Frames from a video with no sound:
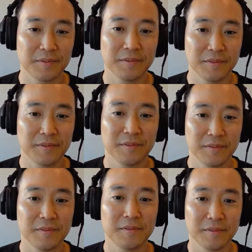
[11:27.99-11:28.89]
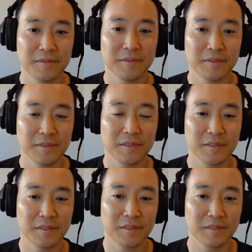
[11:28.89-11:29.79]

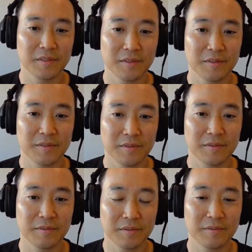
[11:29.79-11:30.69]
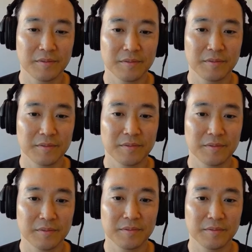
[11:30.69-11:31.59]

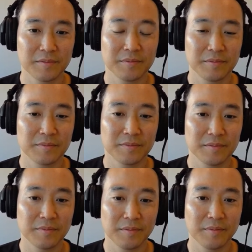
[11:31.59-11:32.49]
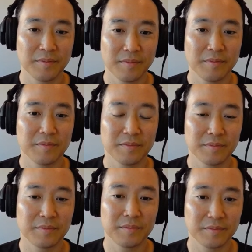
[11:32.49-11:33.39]

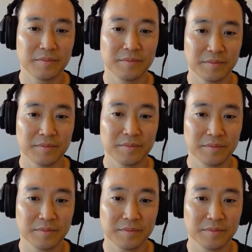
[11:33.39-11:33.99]
[no speech]